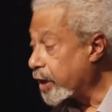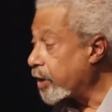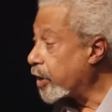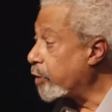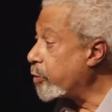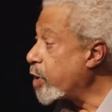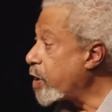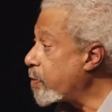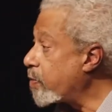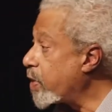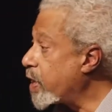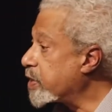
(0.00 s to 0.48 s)

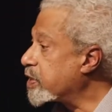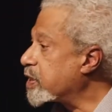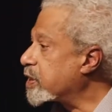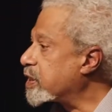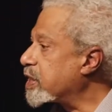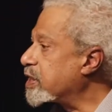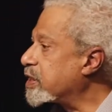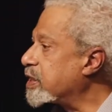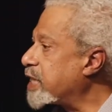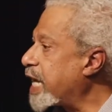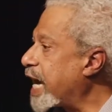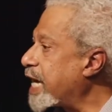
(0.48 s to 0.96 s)
Remember, this
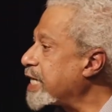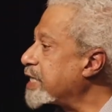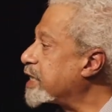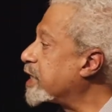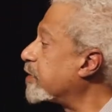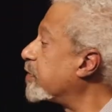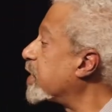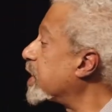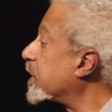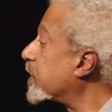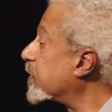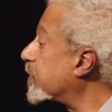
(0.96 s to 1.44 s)
is
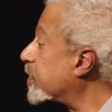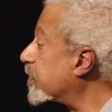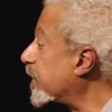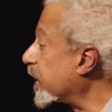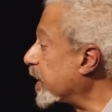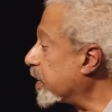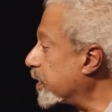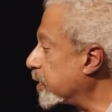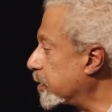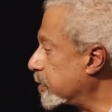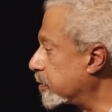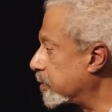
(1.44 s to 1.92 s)

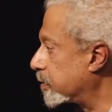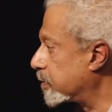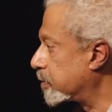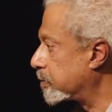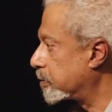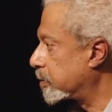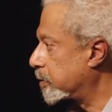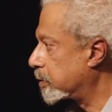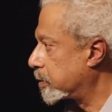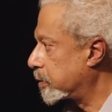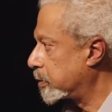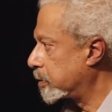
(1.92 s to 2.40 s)
973.
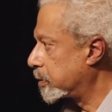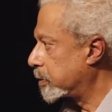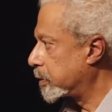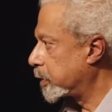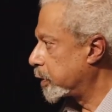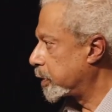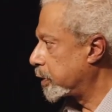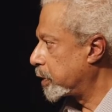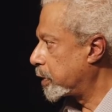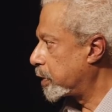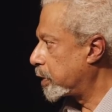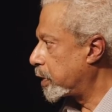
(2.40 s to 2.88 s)

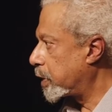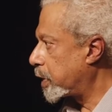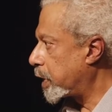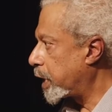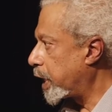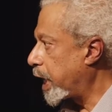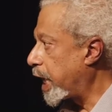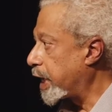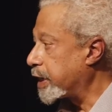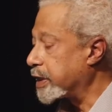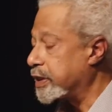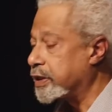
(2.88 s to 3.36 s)

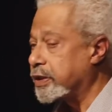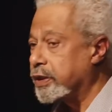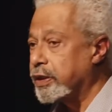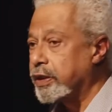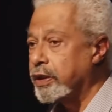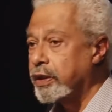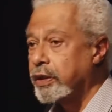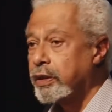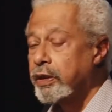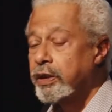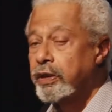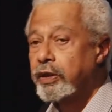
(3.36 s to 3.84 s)
And
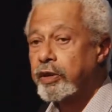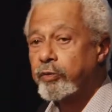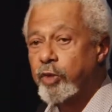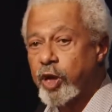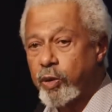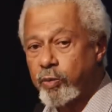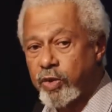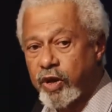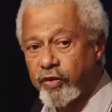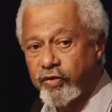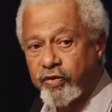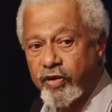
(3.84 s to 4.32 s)

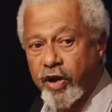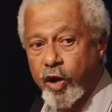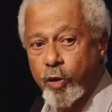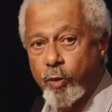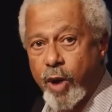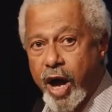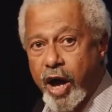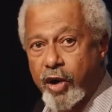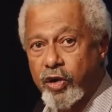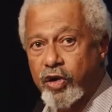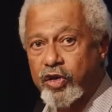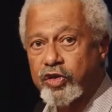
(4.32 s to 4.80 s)
remember, Frau
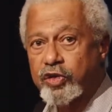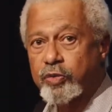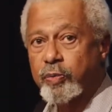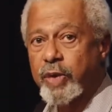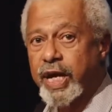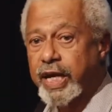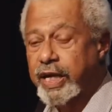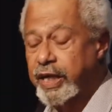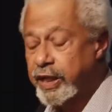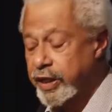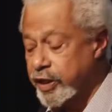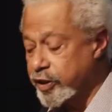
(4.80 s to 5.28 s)
Mauro is
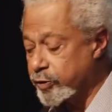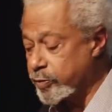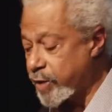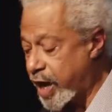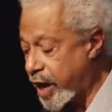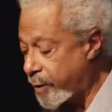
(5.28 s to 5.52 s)
making his